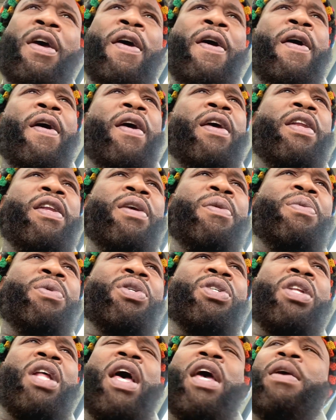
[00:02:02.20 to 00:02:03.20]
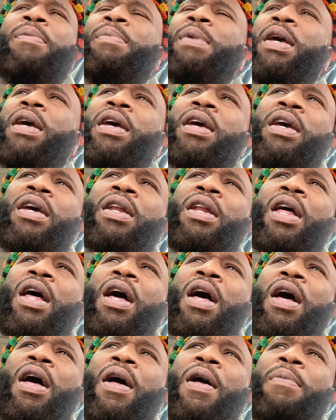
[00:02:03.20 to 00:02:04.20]
And he was like, man,
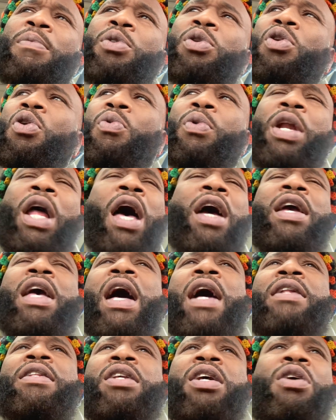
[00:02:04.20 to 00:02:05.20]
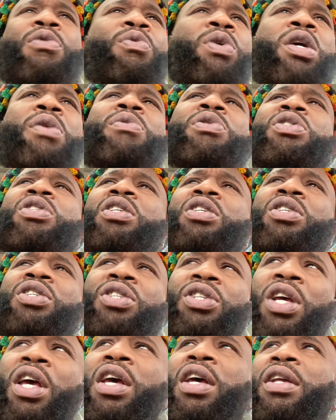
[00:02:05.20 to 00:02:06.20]
you know, when I got there, we was the
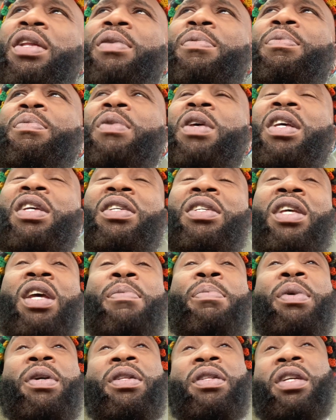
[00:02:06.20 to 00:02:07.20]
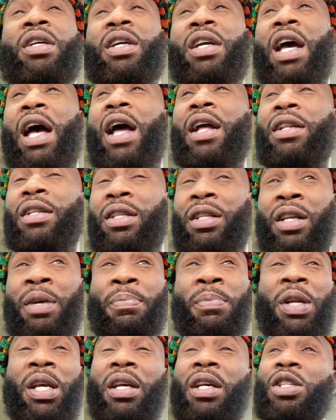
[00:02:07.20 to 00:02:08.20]
shit. He said, but them
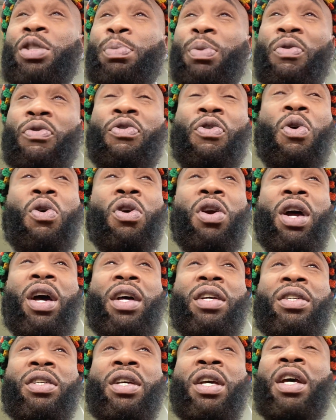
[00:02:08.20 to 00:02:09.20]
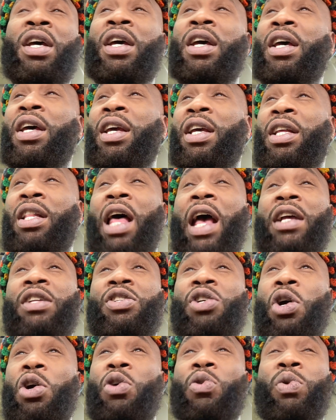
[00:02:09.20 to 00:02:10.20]
niggas before us, he like,
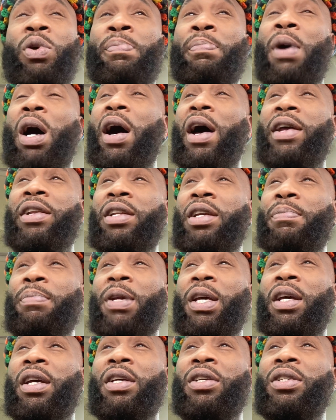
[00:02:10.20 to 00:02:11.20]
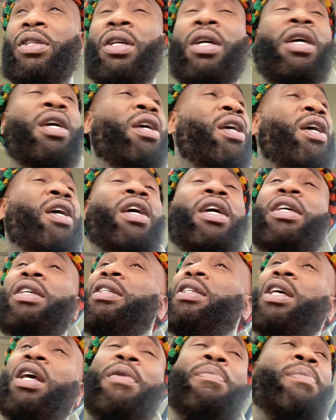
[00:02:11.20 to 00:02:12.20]
Turquin Mott and them niggas? He
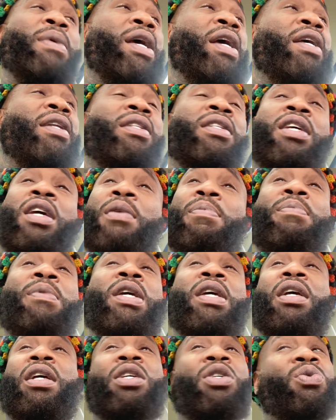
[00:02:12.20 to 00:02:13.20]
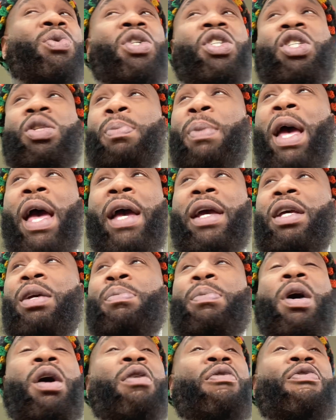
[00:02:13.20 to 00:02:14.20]
said, man, them niggas was
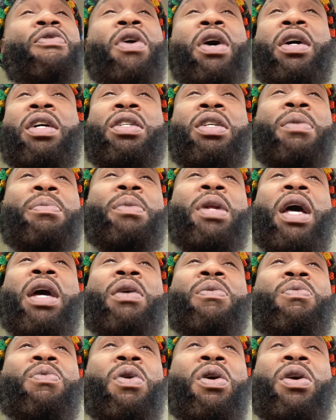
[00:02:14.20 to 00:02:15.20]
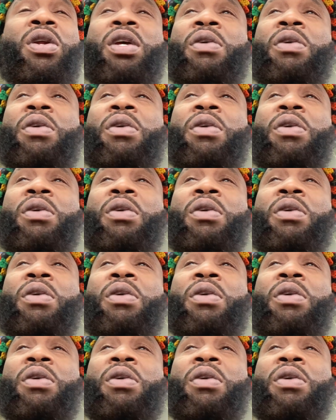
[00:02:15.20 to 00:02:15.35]
smacking motherfuckers. I'm like, word?